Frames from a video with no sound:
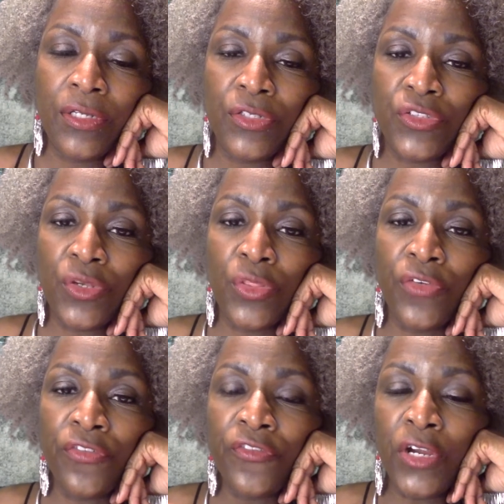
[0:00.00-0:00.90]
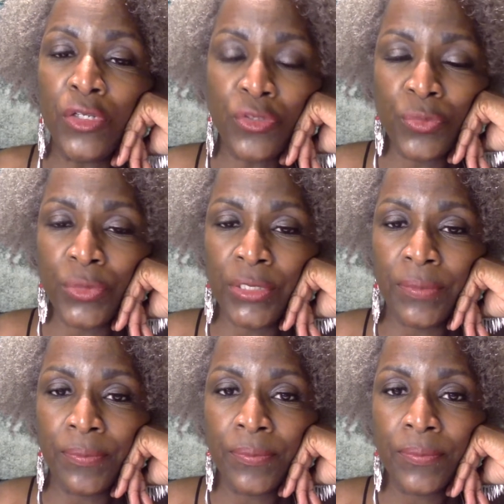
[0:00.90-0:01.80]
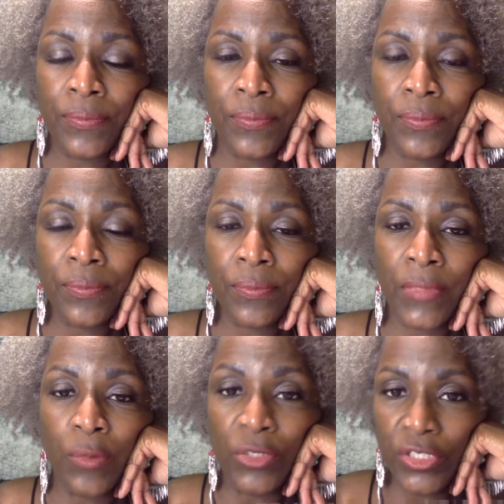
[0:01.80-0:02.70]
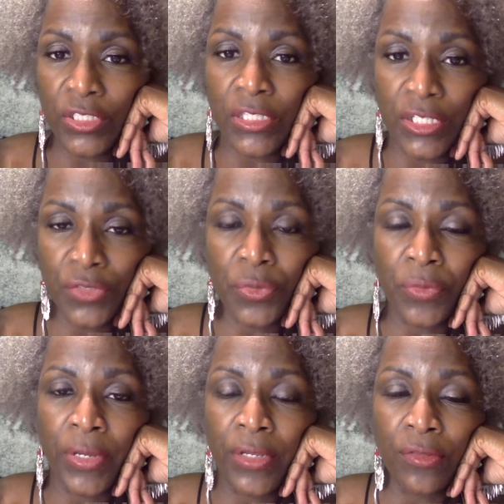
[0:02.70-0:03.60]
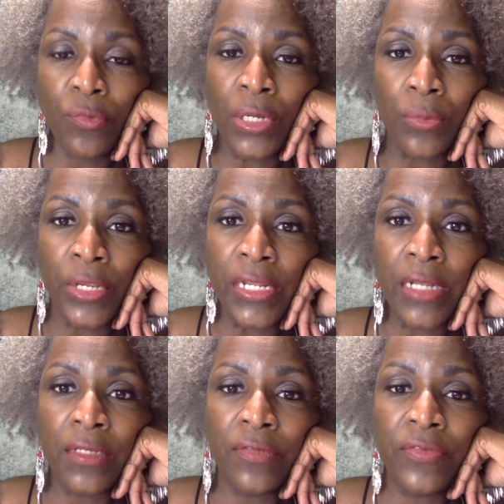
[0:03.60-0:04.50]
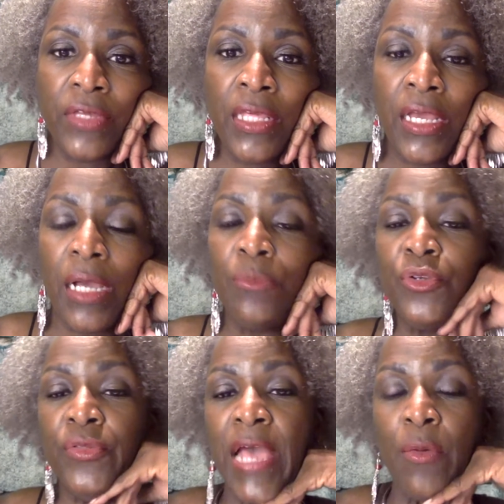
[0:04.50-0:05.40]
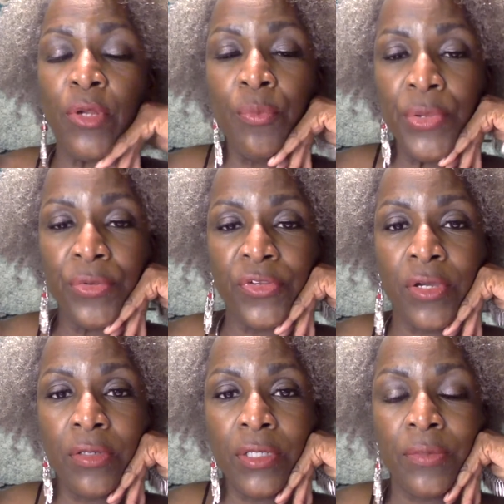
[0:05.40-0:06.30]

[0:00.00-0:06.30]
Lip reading: So the first one, which is this one right here, the one I'm reading out of, I'm doing that one on Mirror Talk.